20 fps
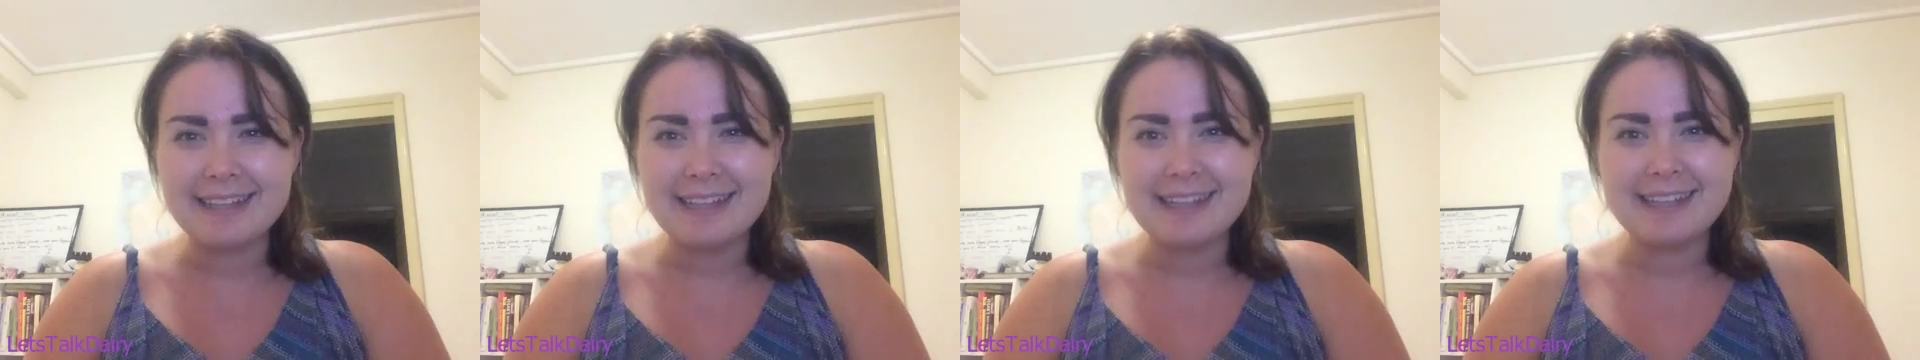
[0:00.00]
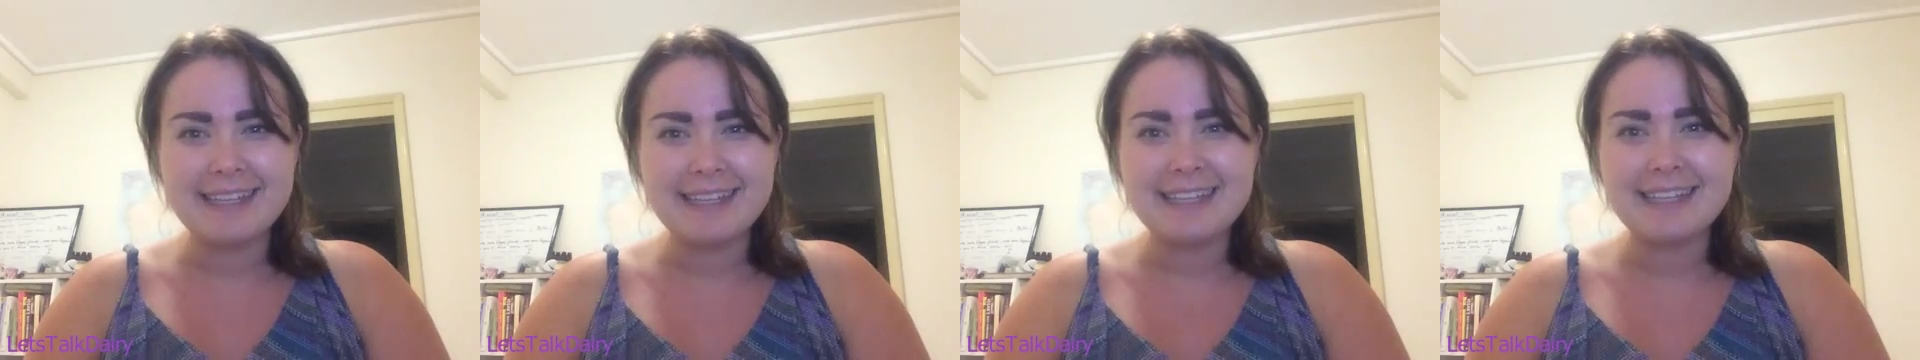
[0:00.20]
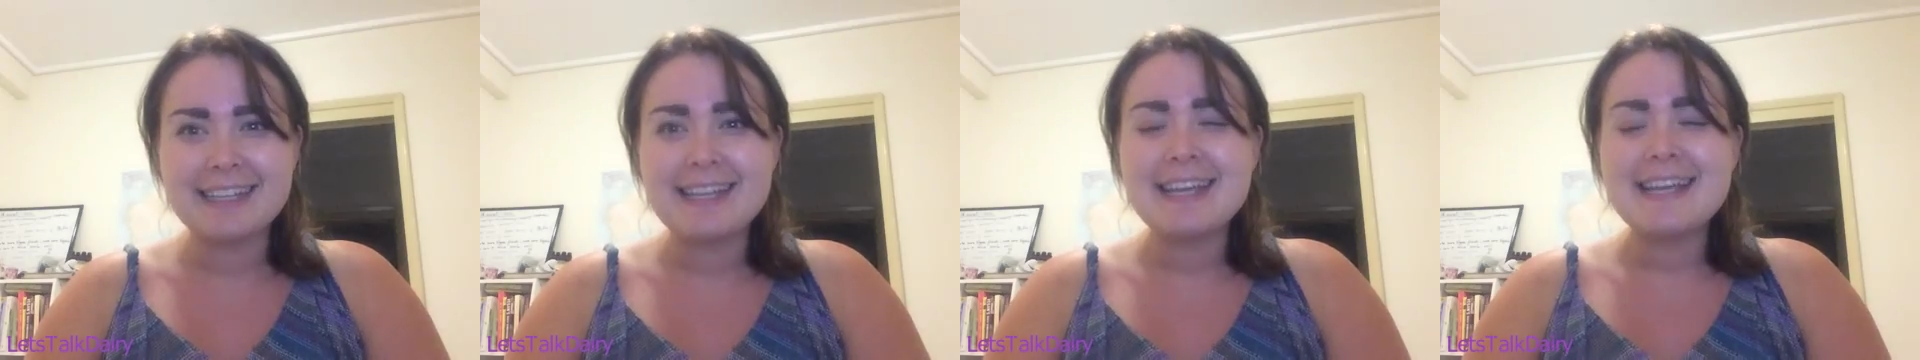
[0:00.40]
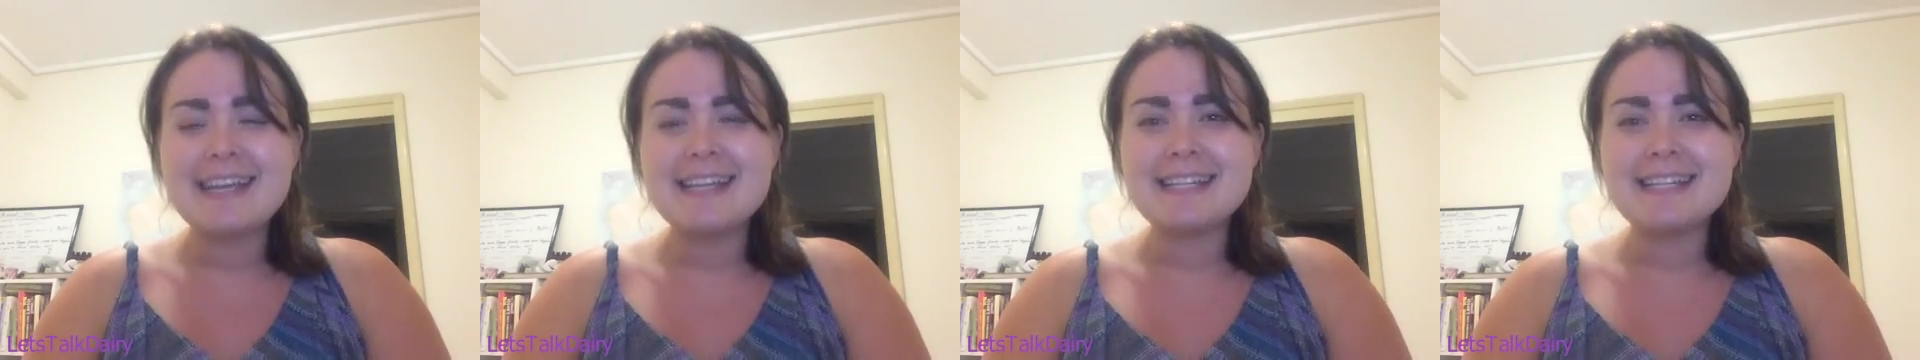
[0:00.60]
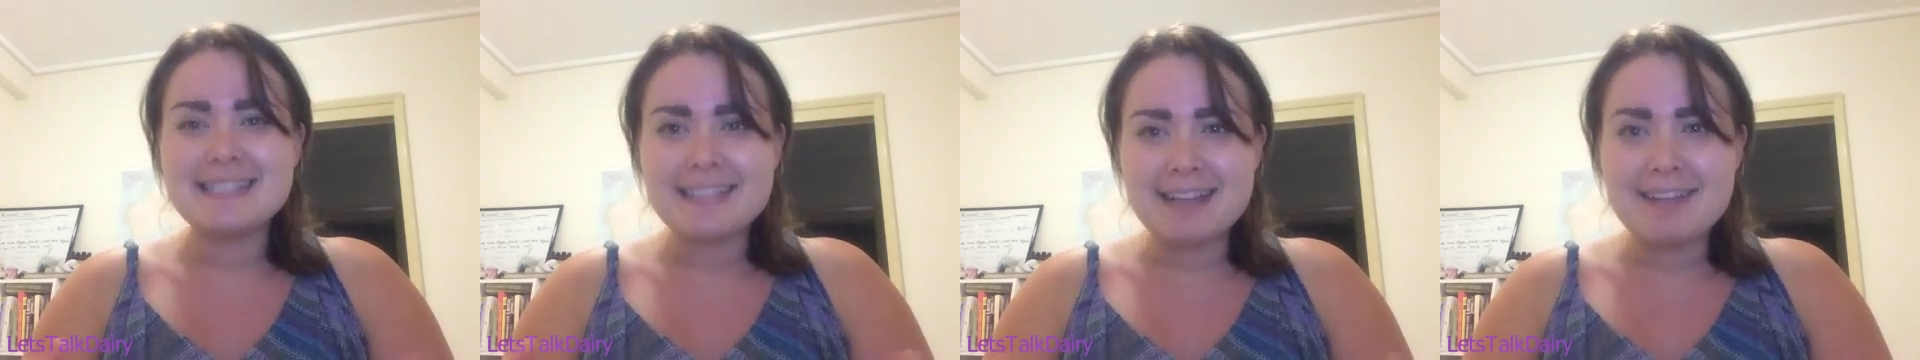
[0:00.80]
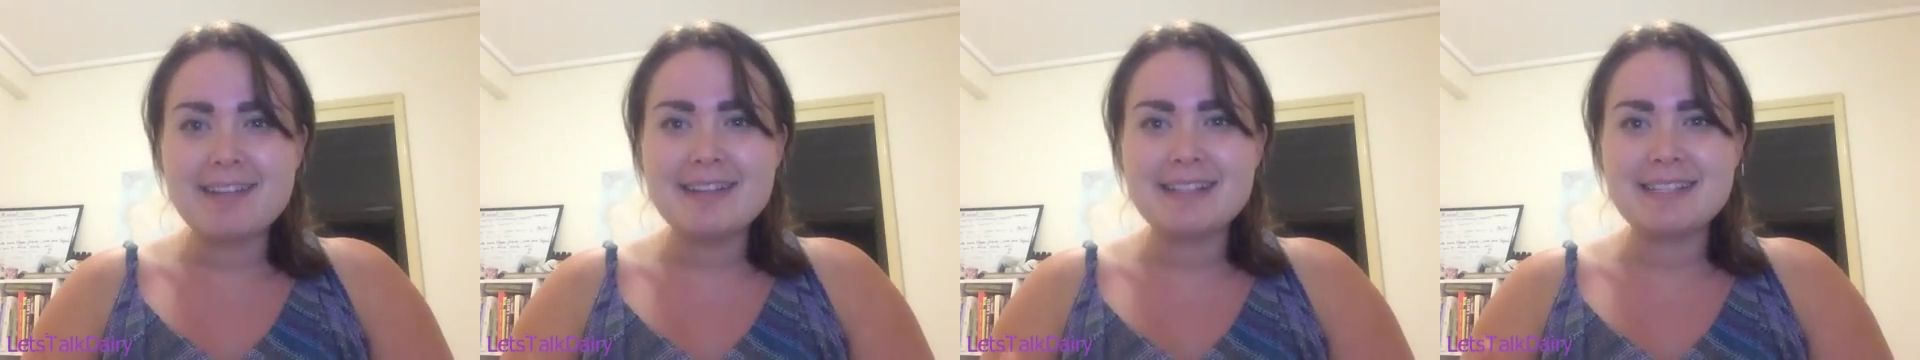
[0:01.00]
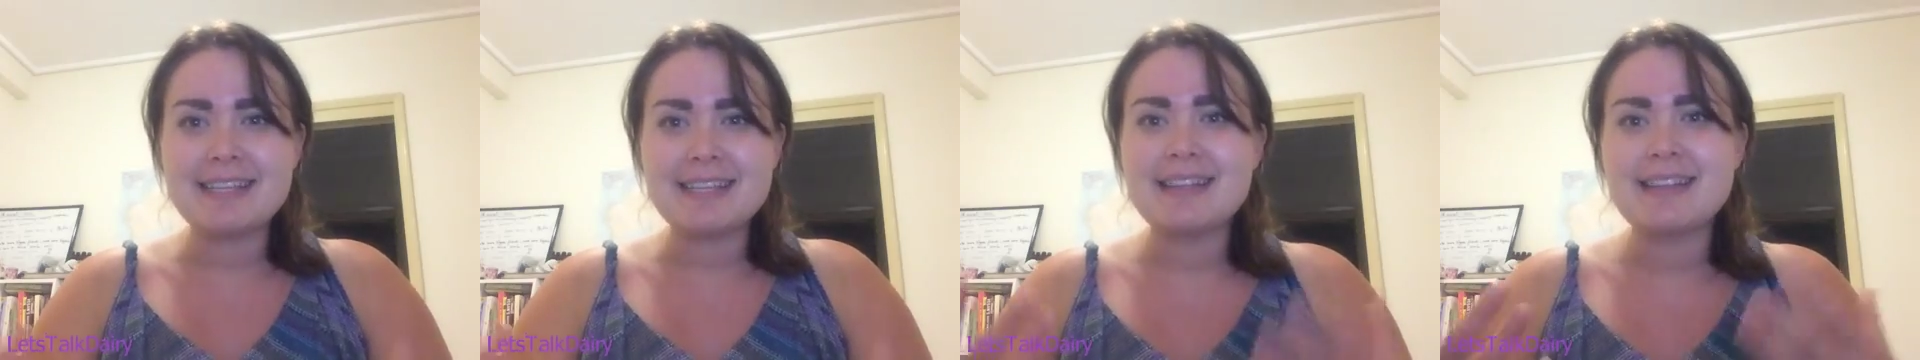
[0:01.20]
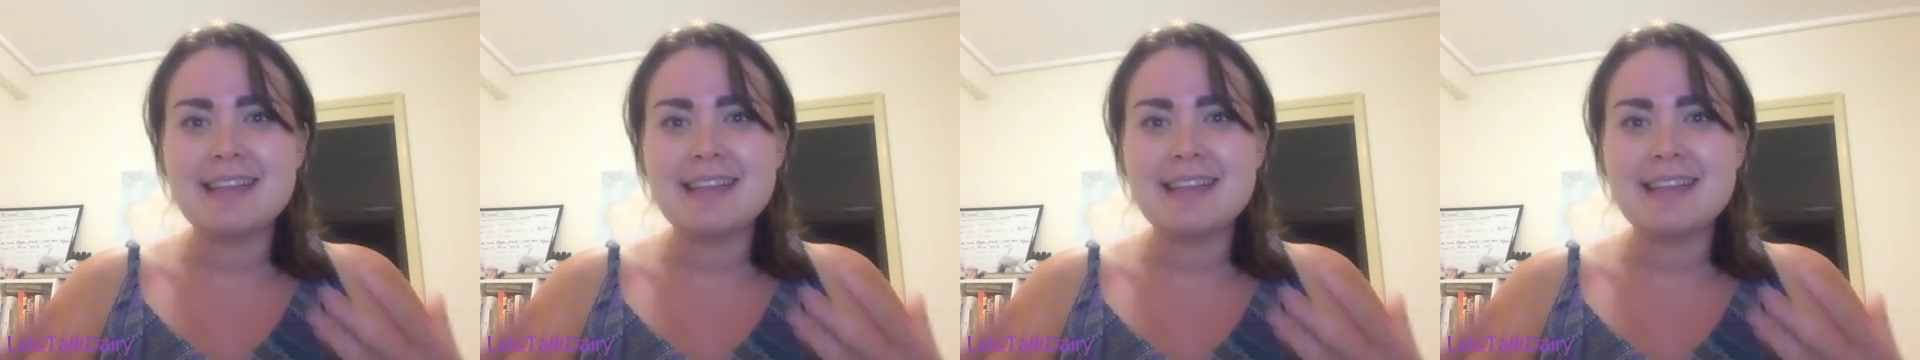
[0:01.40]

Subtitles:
Like, seriously,